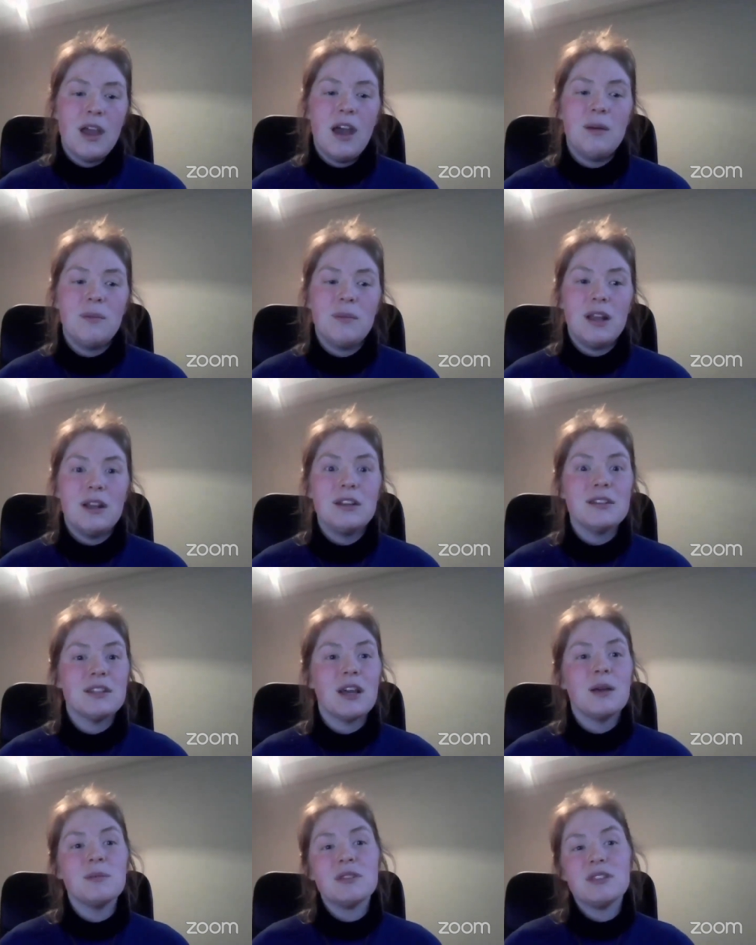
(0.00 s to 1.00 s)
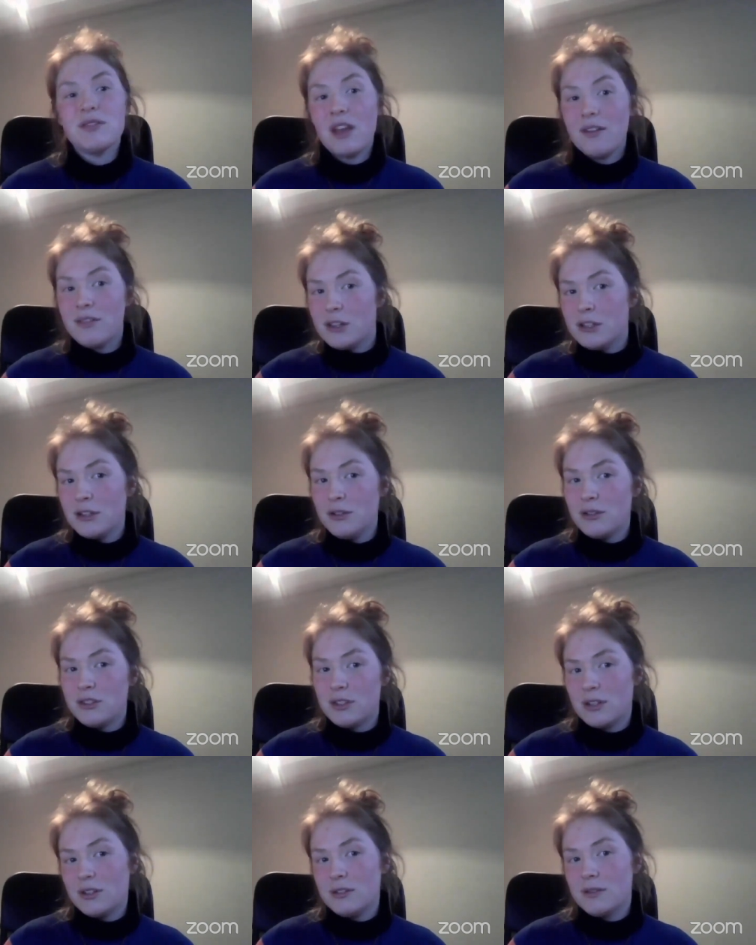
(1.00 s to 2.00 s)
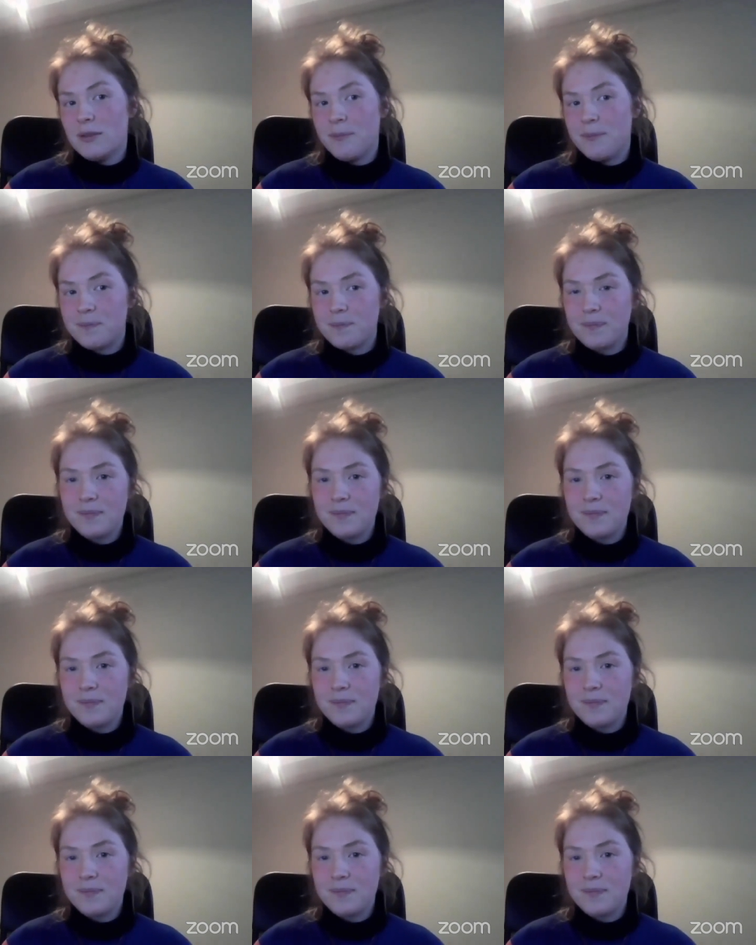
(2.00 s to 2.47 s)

And in terms of evolution,